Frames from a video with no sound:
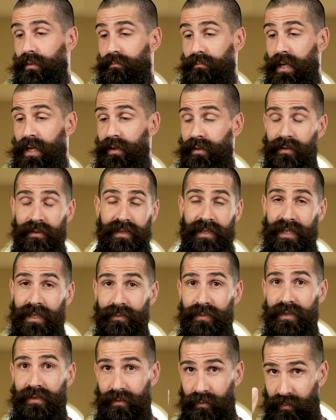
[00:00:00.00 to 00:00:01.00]
it
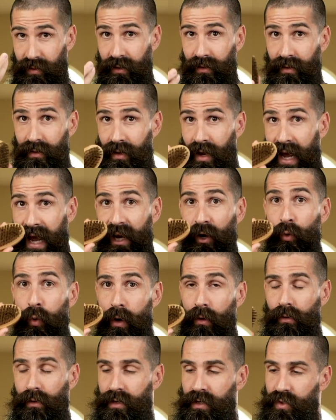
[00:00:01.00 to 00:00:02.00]
seems to be high
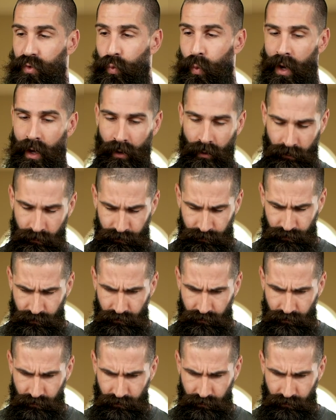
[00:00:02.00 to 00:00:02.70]
quality as well.